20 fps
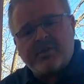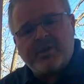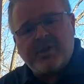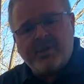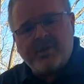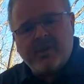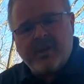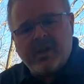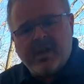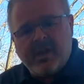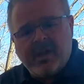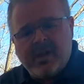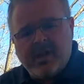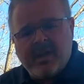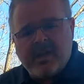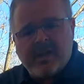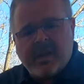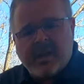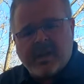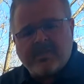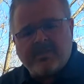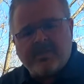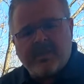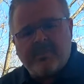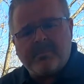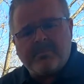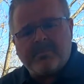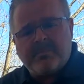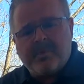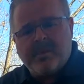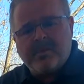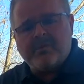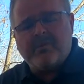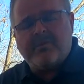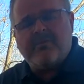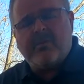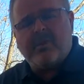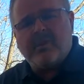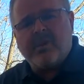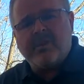tuning in. I got something special
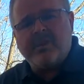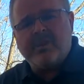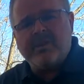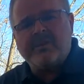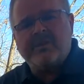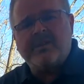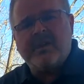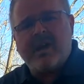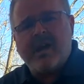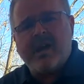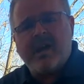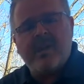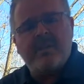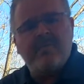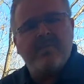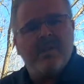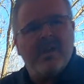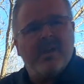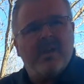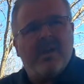for you this time.